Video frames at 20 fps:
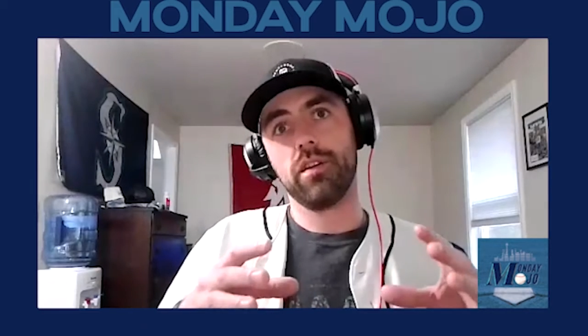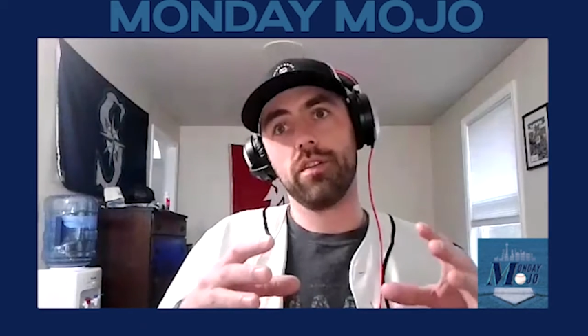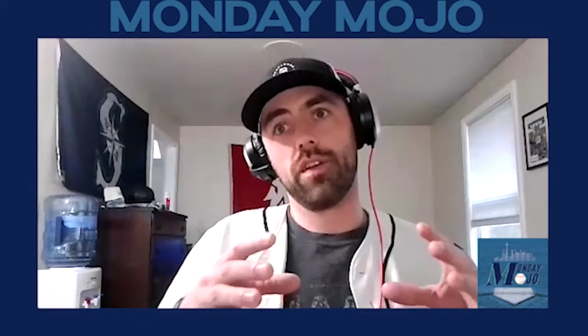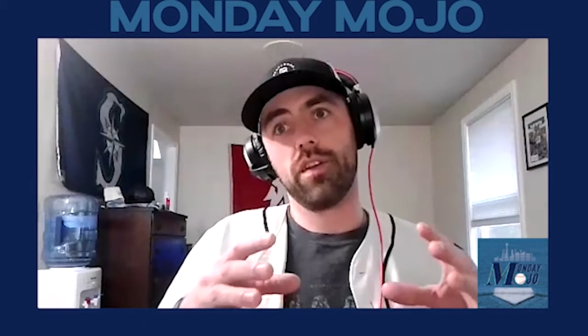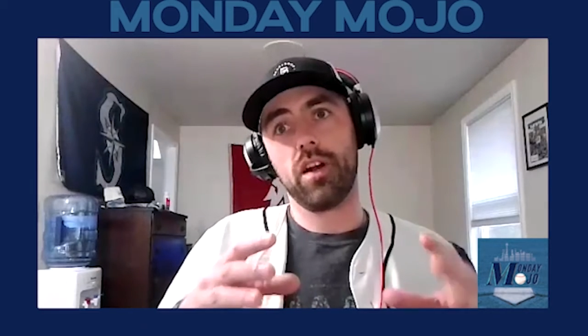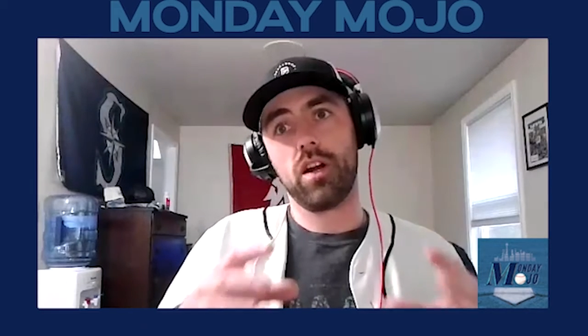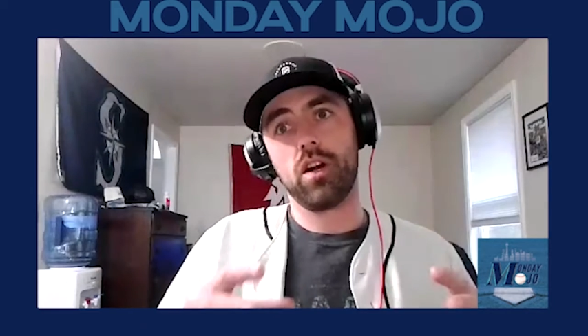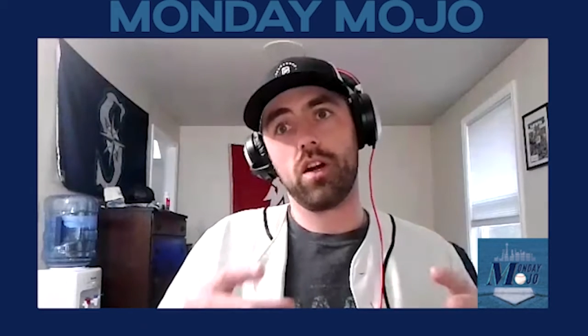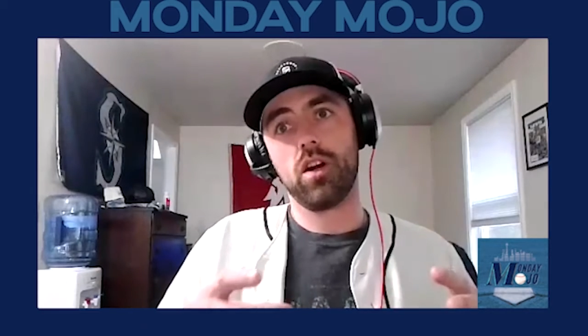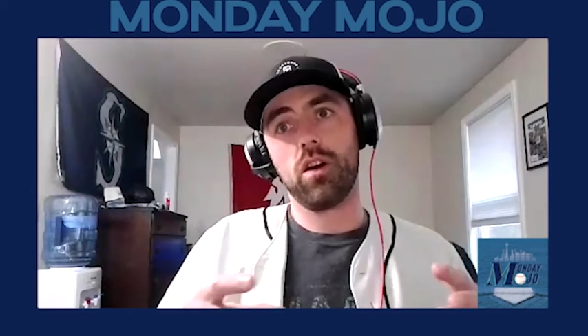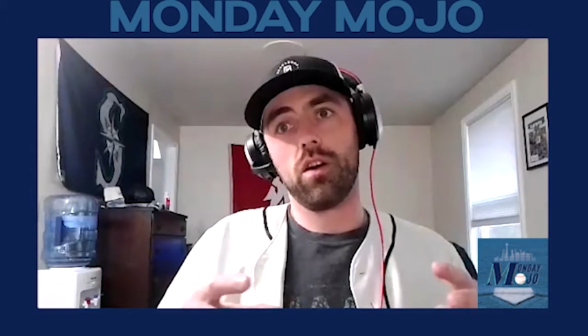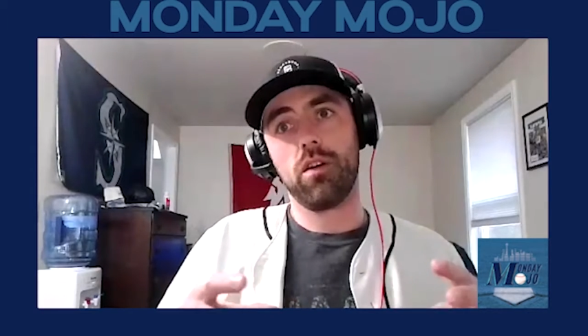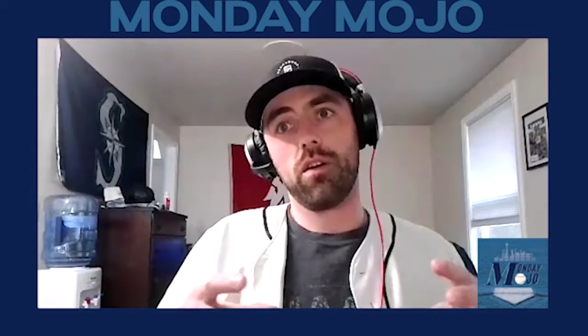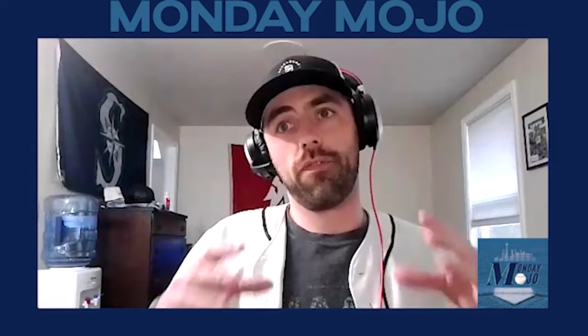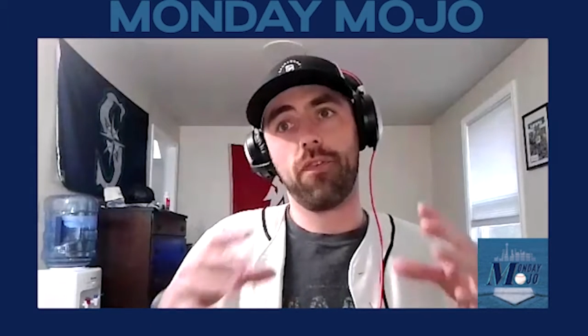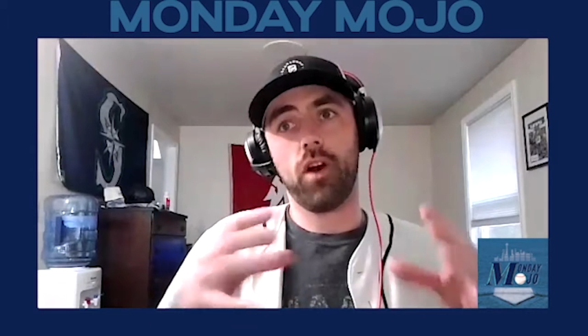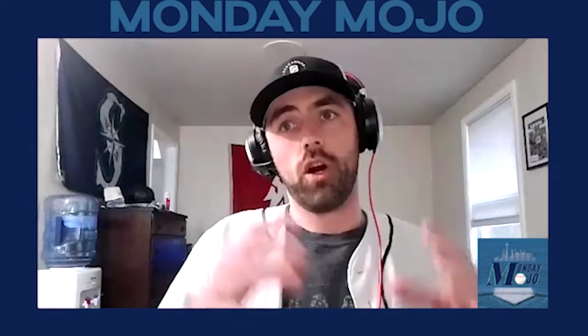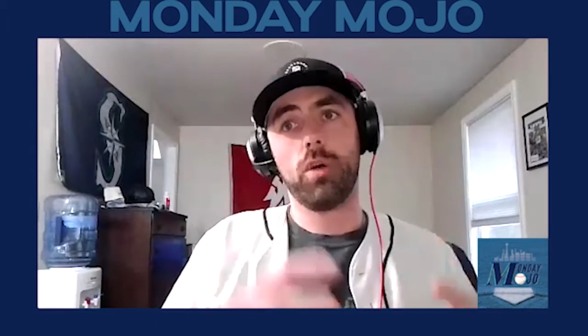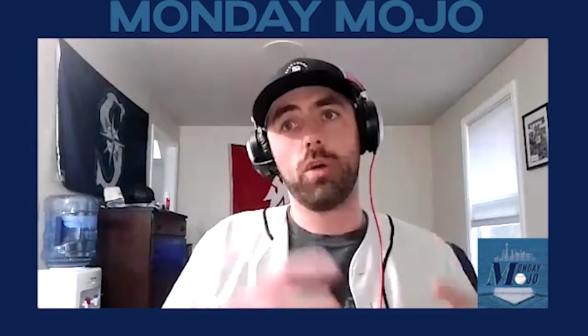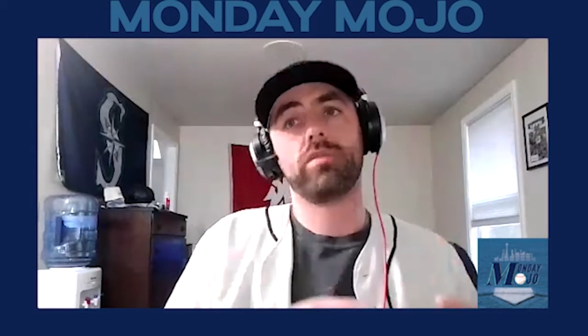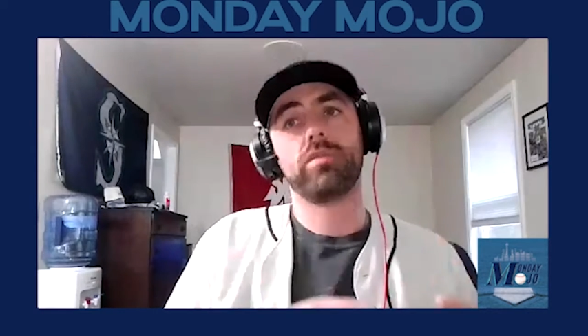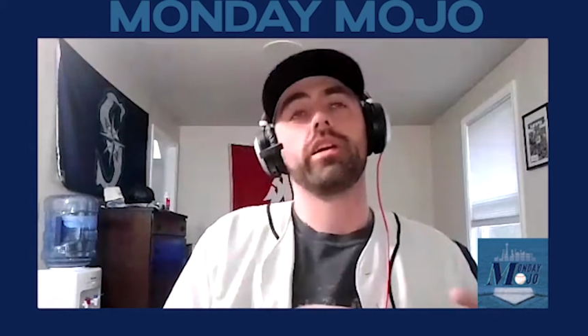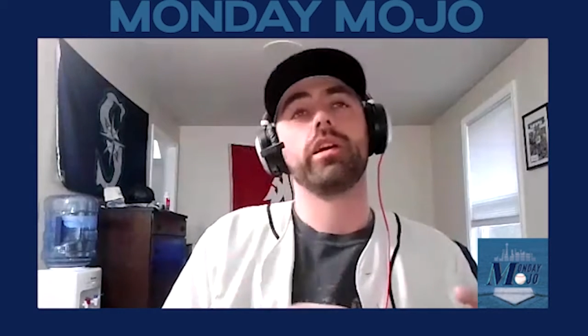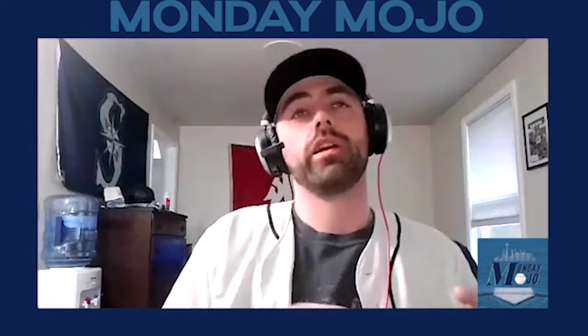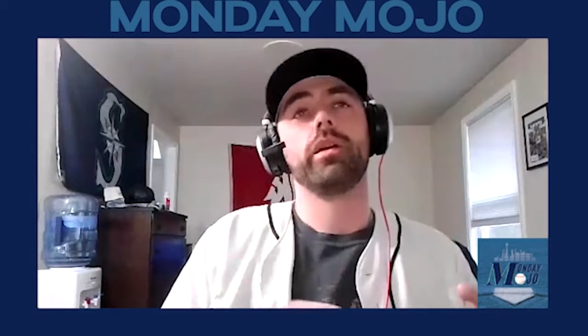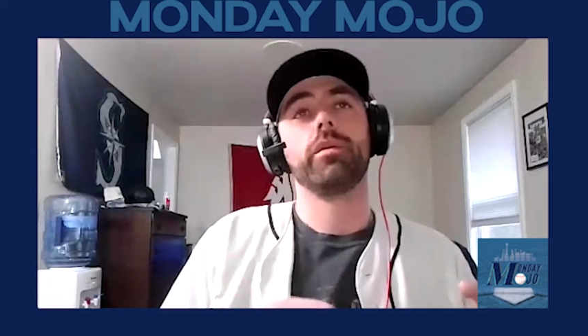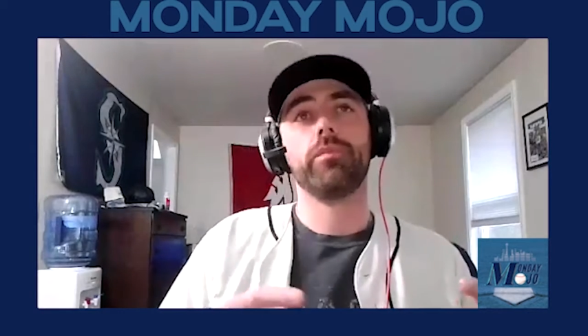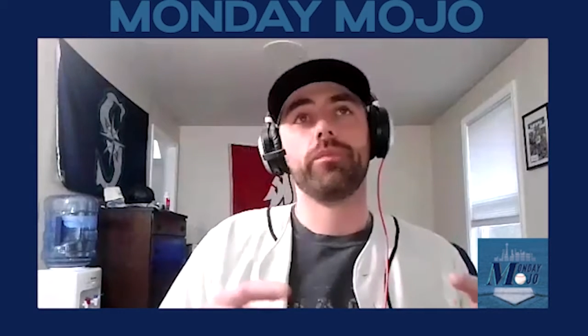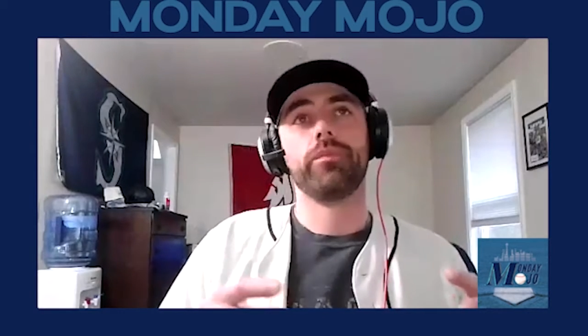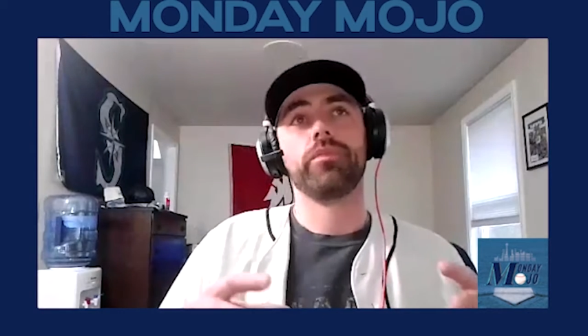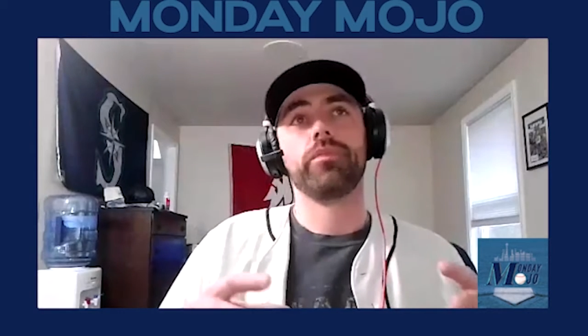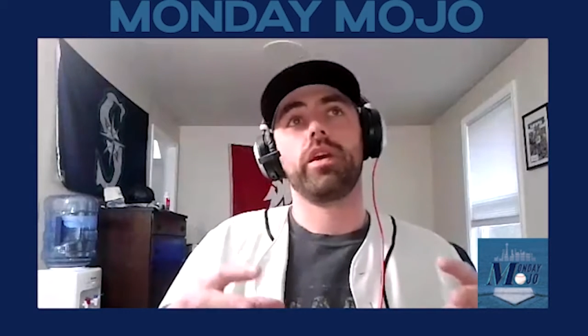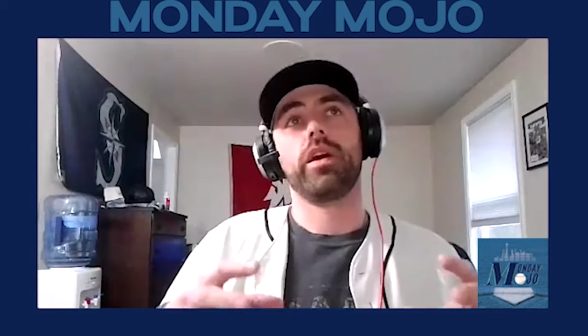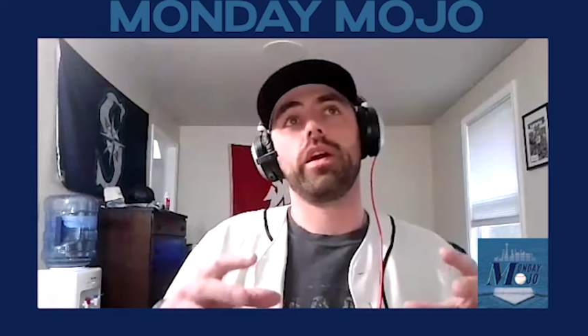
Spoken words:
their farm team,